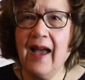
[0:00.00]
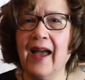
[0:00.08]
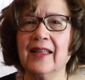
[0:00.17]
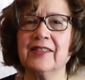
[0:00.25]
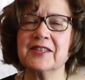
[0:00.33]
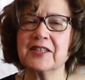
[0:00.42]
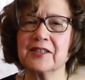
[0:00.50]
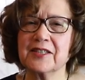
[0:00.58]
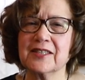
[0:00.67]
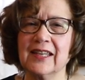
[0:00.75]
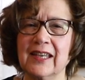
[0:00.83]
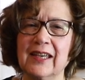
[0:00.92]
And this
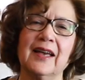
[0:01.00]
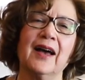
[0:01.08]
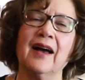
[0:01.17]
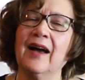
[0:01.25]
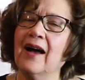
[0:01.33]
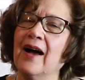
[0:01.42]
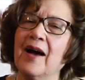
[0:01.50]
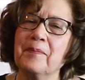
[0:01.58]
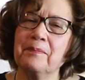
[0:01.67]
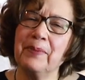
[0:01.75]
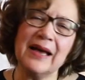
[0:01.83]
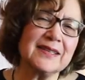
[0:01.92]
is the
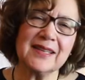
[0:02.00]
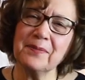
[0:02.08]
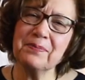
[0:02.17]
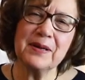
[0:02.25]
Pasta